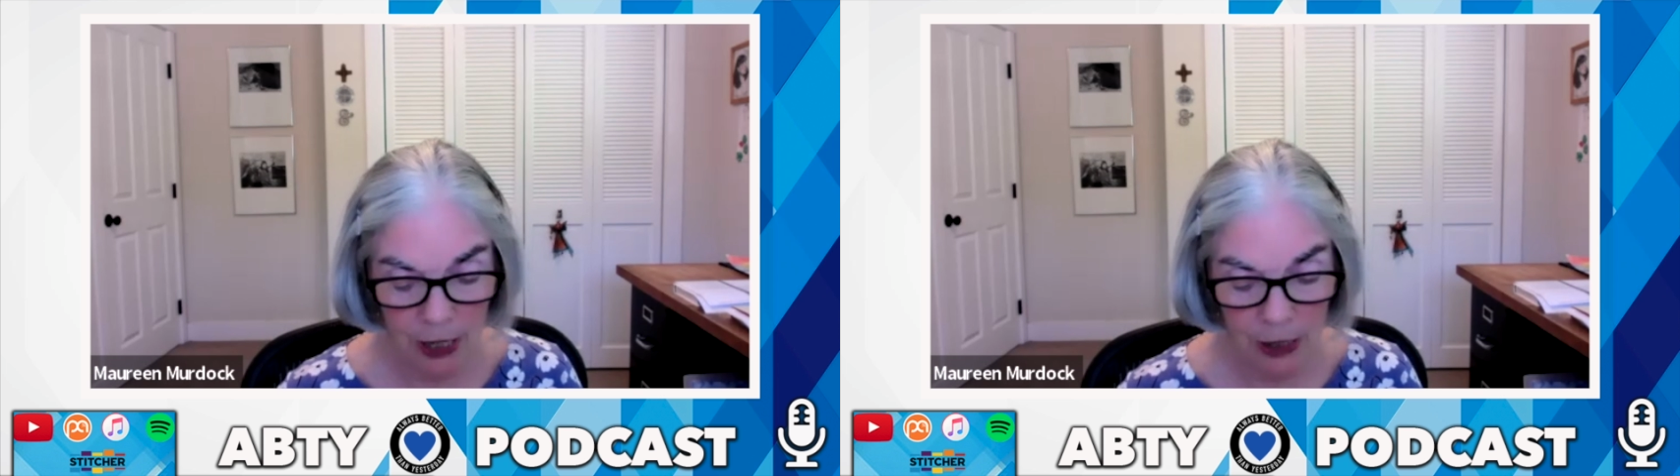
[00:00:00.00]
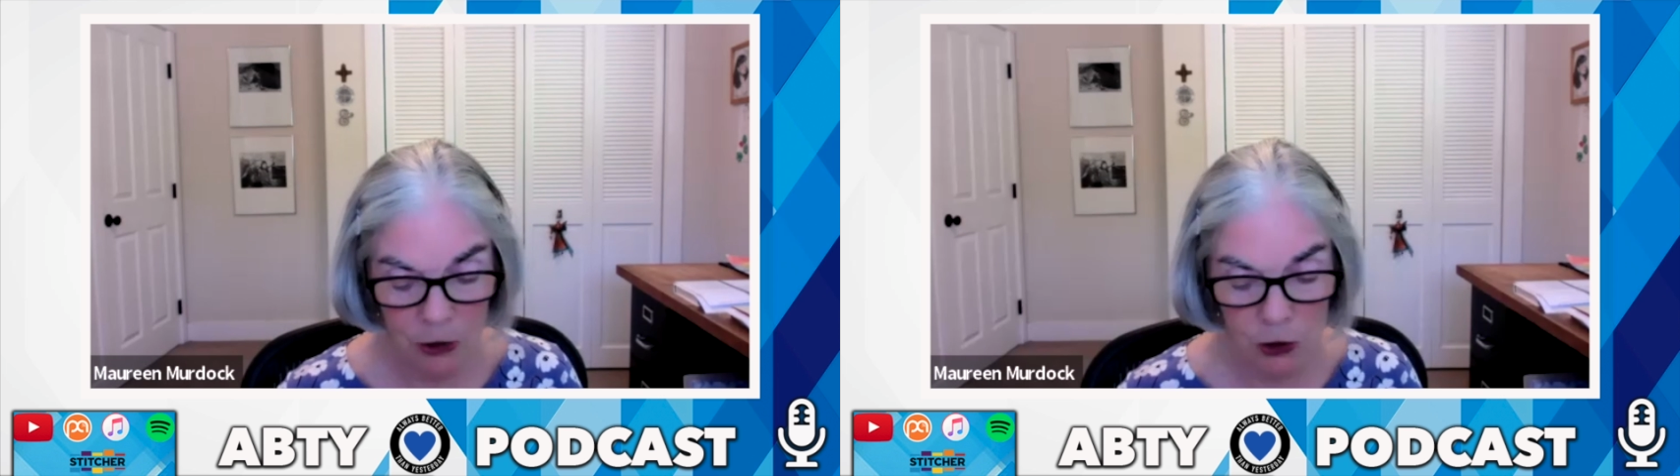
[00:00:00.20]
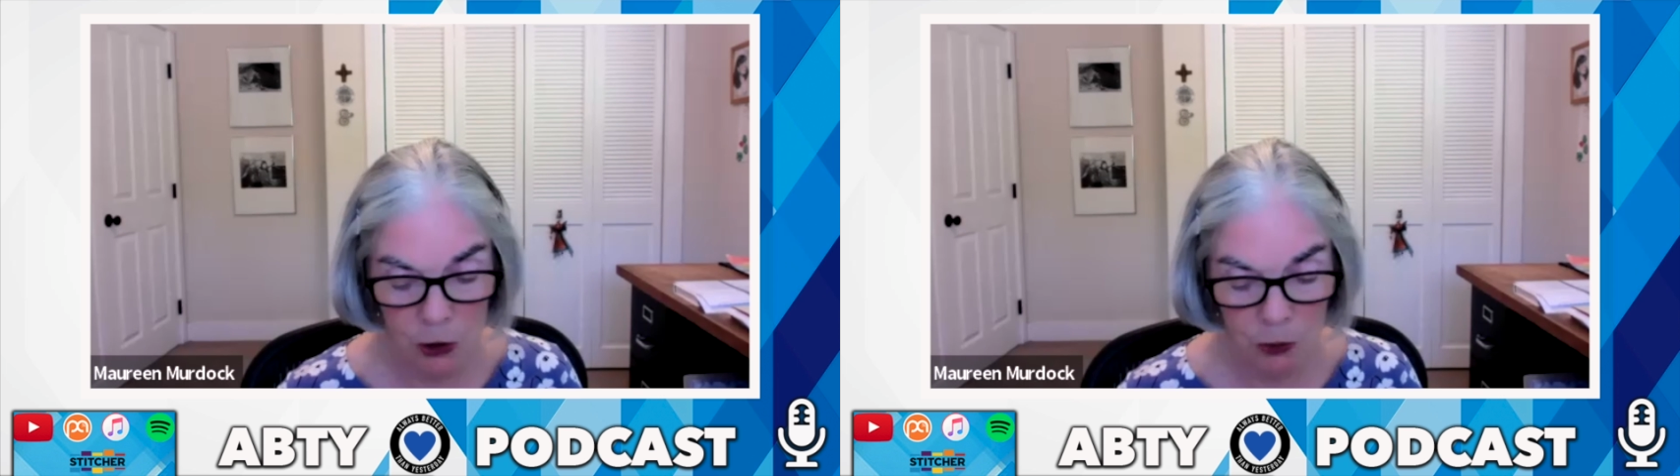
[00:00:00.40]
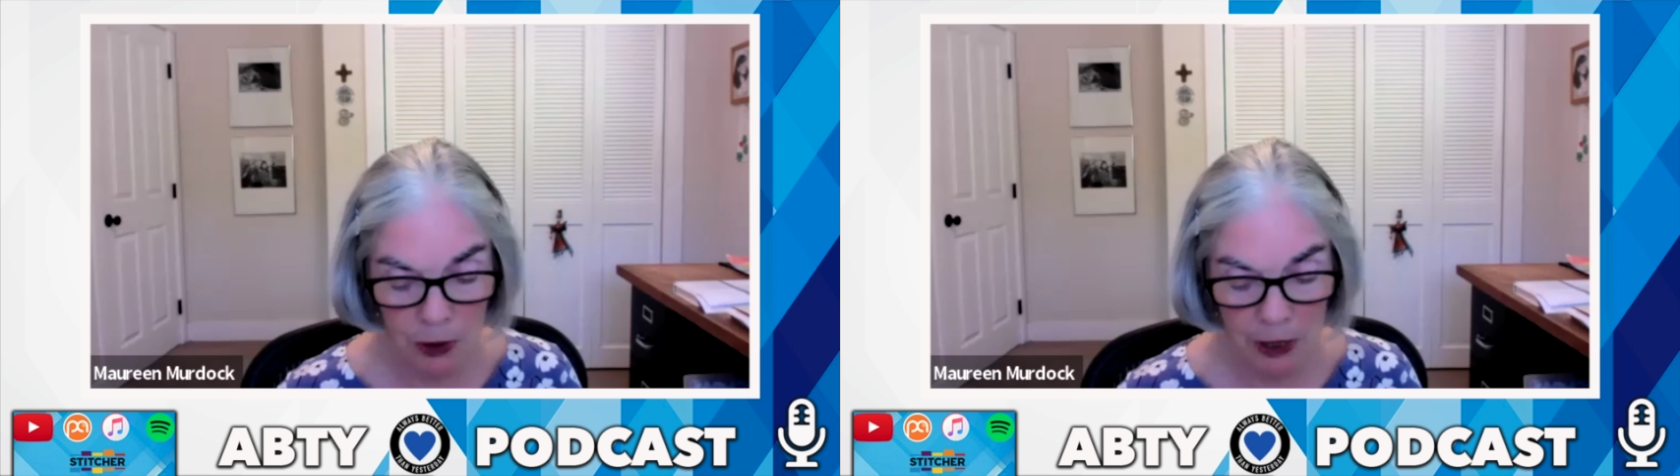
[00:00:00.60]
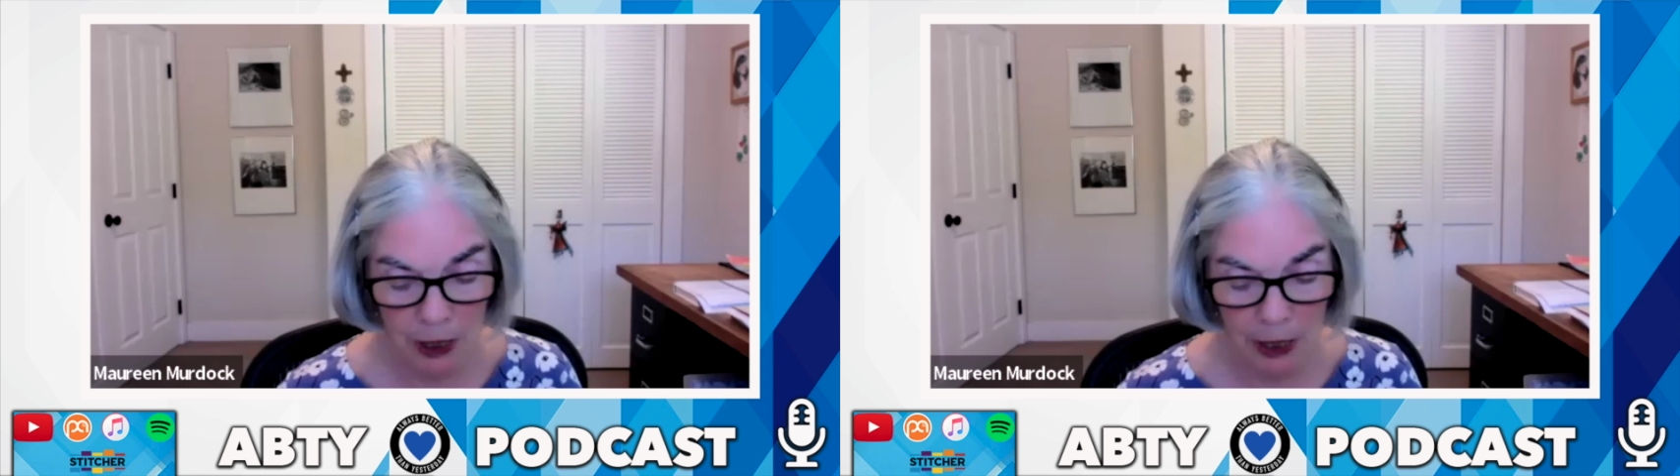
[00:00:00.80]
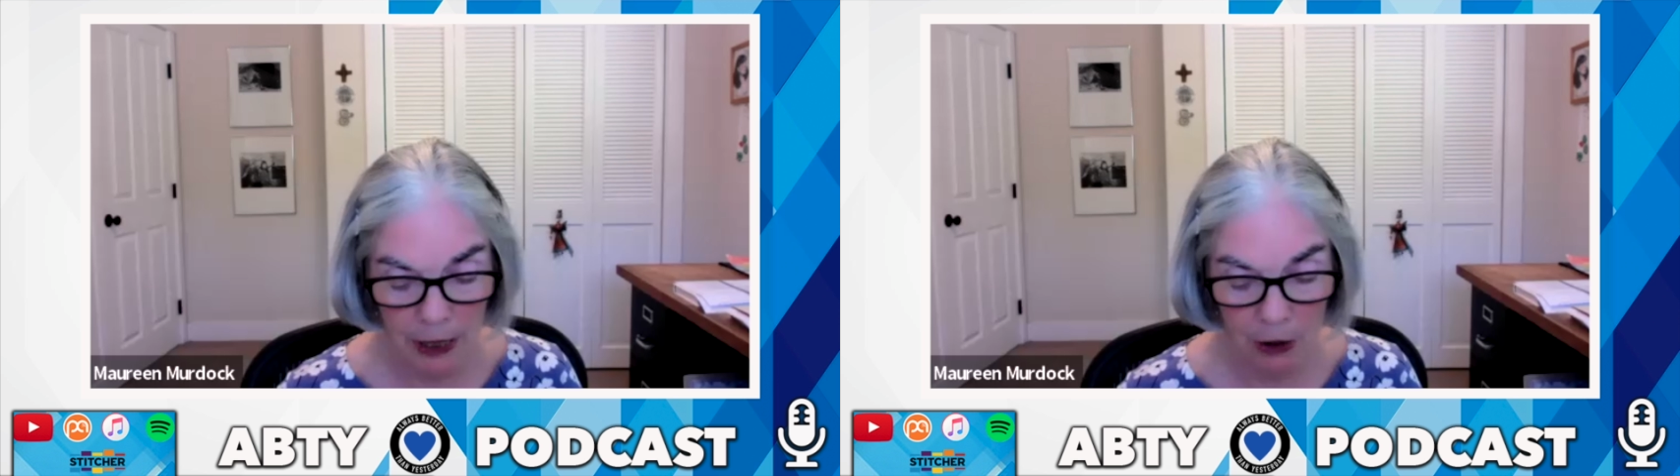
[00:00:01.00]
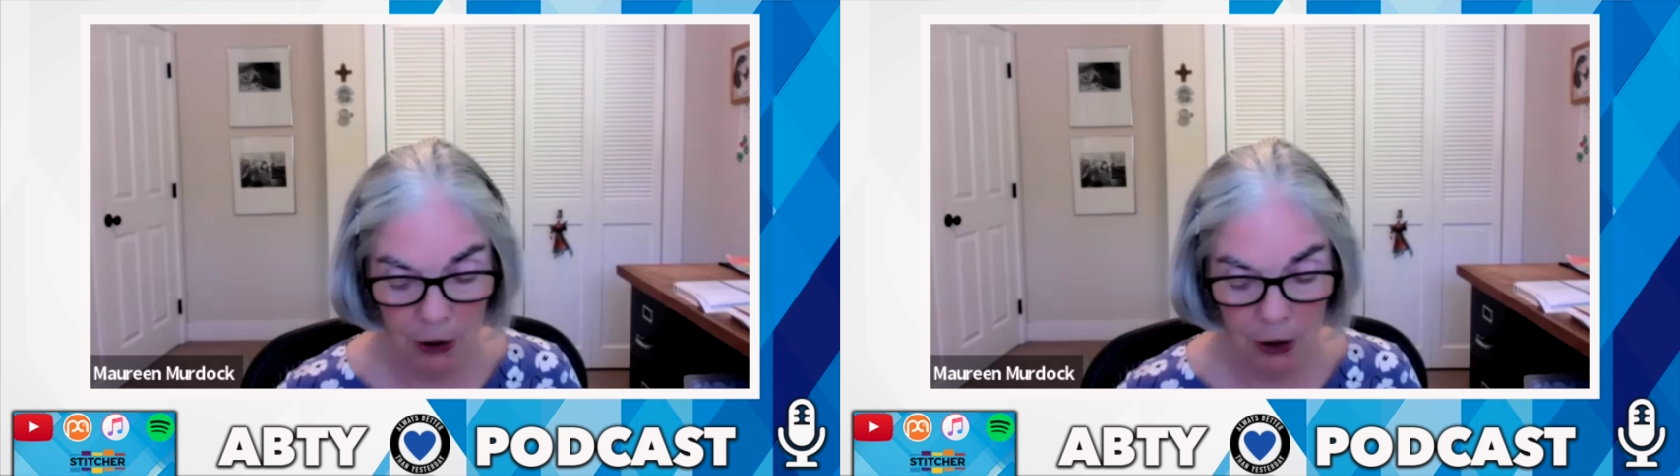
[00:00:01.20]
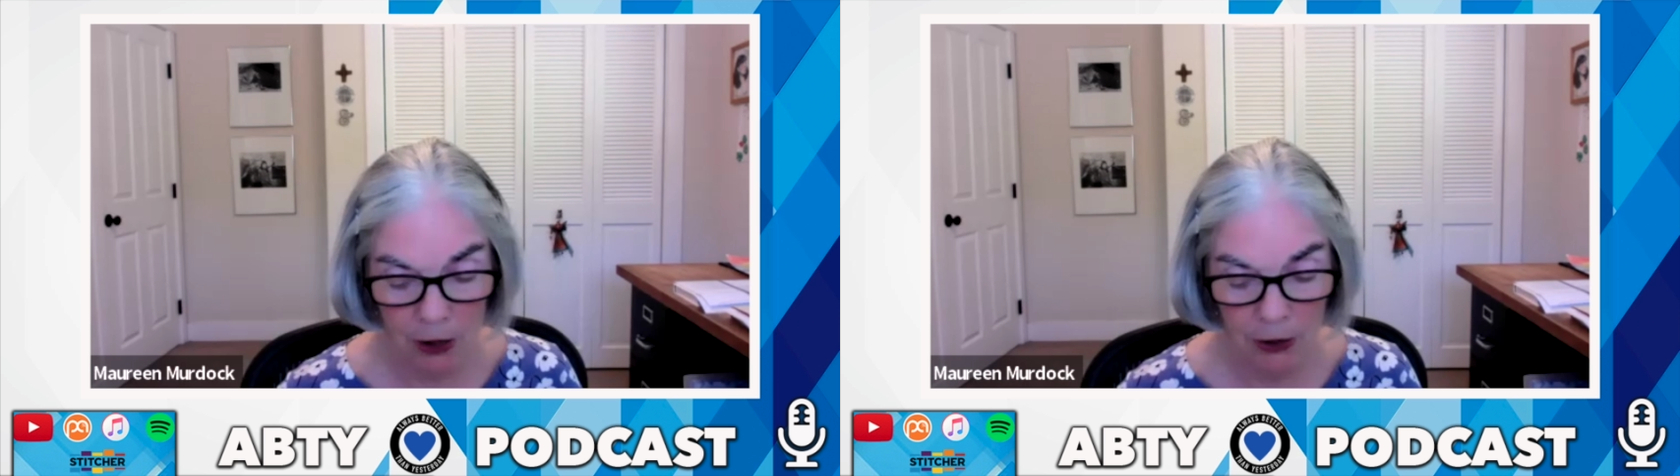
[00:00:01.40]
as you and I
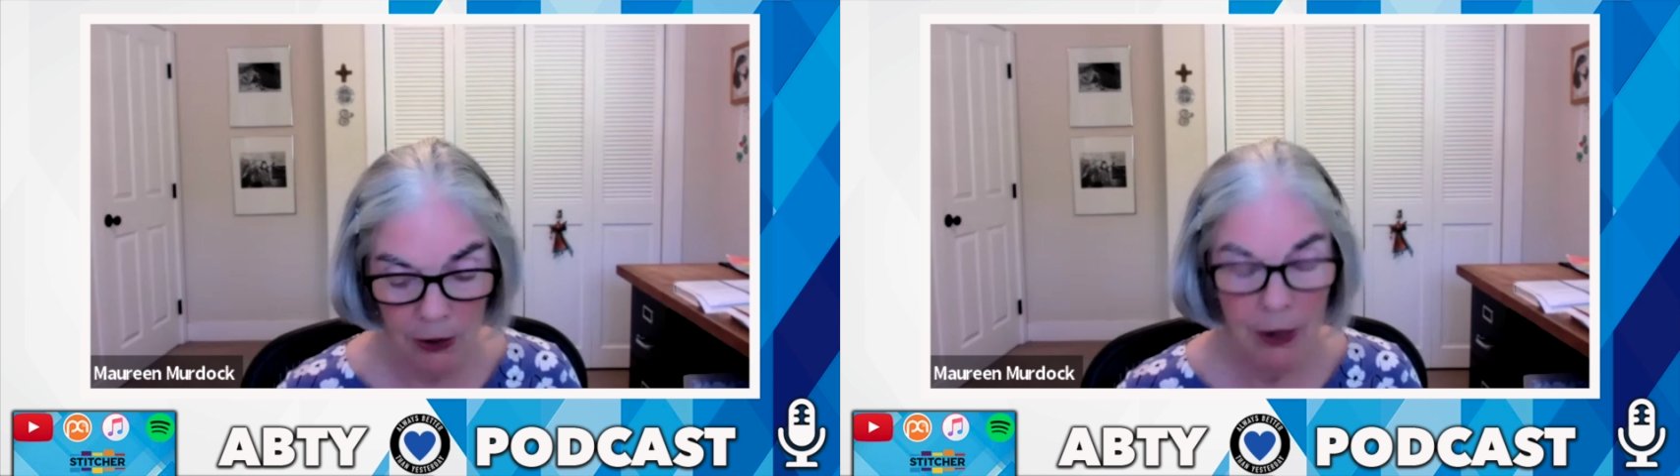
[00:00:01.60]
are,